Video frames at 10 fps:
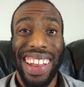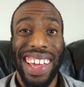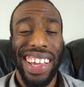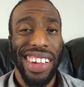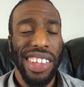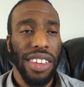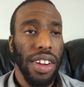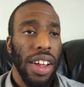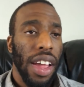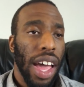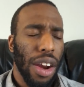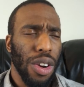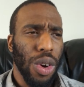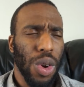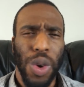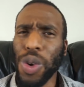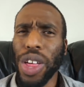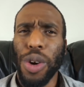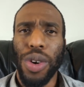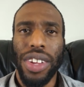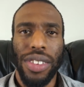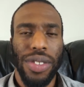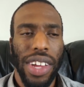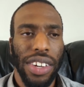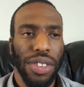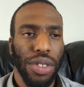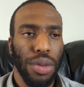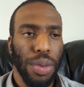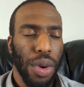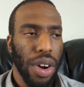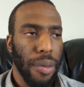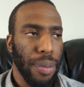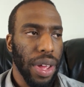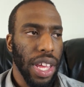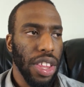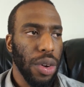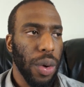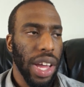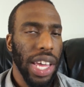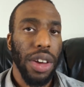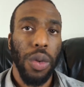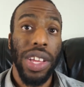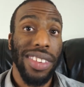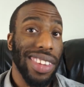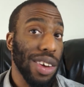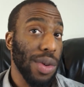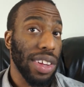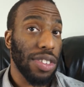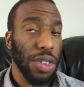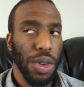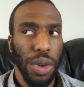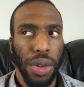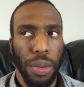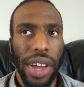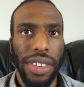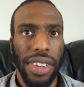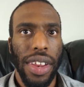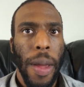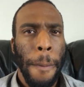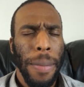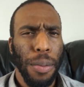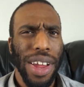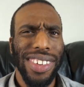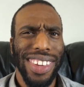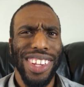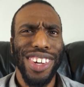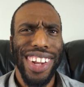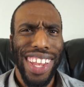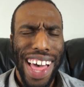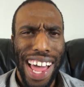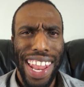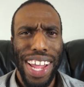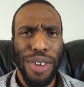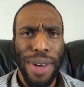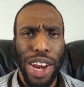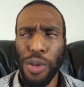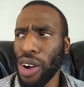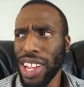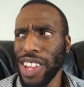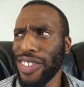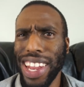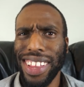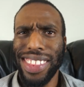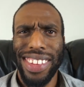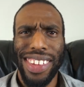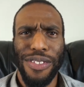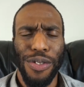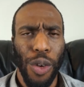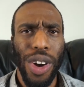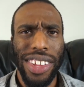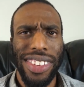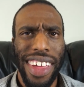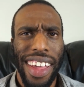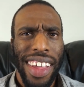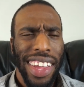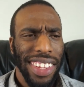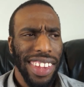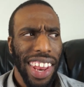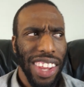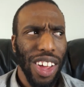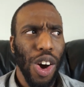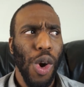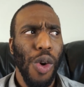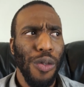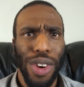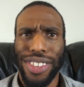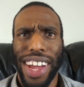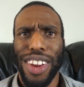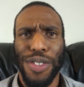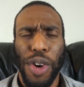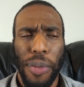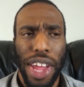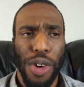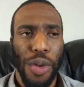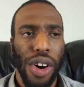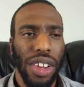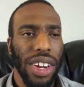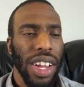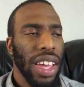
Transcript: Lang either. I don't know who that was. It was actually a reporter. But either way, it went and segued to the president. The president looked a lot like Amanda Waller. Even like the voice, it sounded like the old voice actor for Amanda Waller.